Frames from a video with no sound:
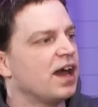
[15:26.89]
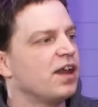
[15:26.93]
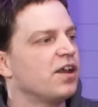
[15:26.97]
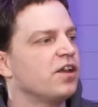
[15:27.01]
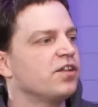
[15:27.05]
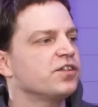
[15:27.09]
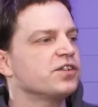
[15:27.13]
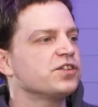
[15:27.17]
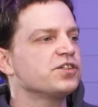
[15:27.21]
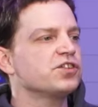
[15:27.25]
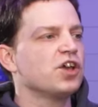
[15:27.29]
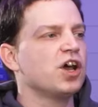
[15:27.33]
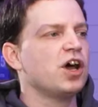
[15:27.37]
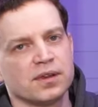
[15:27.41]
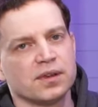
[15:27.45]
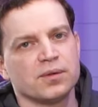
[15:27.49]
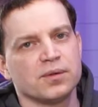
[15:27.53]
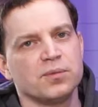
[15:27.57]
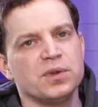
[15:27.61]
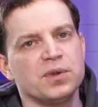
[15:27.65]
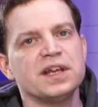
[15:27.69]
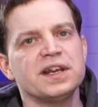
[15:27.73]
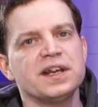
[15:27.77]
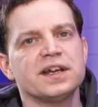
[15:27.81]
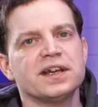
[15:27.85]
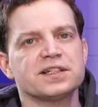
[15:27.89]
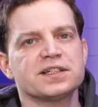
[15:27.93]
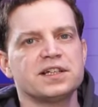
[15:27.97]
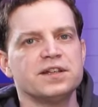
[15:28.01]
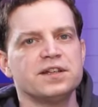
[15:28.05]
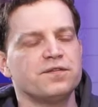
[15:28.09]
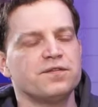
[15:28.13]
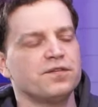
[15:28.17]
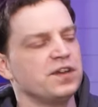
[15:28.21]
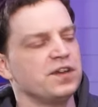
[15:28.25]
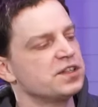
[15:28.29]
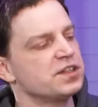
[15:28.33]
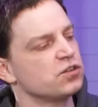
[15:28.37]
And on the top, we can actually
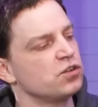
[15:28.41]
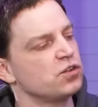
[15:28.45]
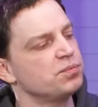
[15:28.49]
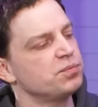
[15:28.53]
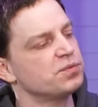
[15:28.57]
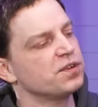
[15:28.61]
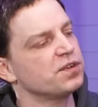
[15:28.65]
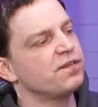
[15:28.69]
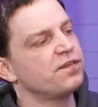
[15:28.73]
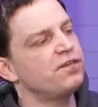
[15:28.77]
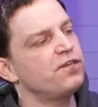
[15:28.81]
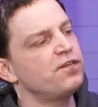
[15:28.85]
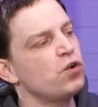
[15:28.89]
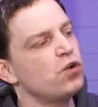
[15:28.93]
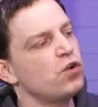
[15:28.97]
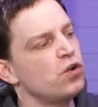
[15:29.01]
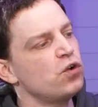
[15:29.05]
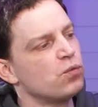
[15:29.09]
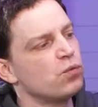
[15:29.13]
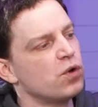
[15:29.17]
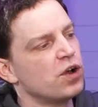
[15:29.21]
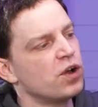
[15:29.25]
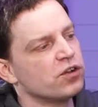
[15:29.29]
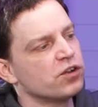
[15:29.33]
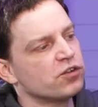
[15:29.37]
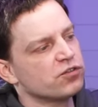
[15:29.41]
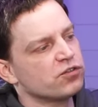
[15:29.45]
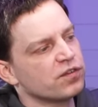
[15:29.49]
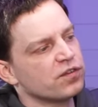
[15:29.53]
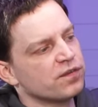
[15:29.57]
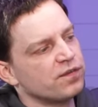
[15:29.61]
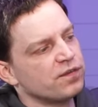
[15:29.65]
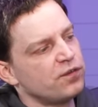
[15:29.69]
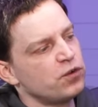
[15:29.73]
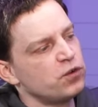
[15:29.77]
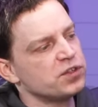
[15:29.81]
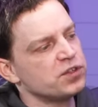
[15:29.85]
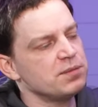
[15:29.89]
fit up to four
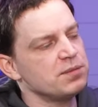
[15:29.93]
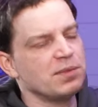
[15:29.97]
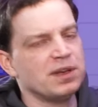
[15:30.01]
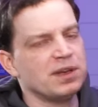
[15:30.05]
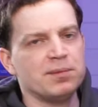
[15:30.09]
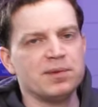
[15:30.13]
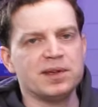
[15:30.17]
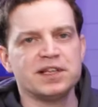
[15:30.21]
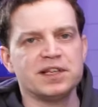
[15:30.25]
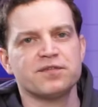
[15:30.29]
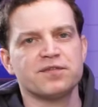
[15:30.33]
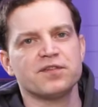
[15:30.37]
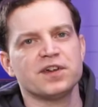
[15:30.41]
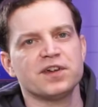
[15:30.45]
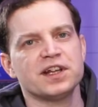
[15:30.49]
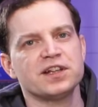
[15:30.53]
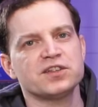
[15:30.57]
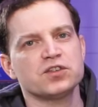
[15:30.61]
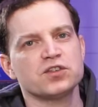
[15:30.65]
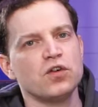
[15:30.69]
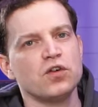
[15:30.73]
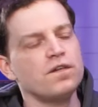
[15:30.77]
140mm fans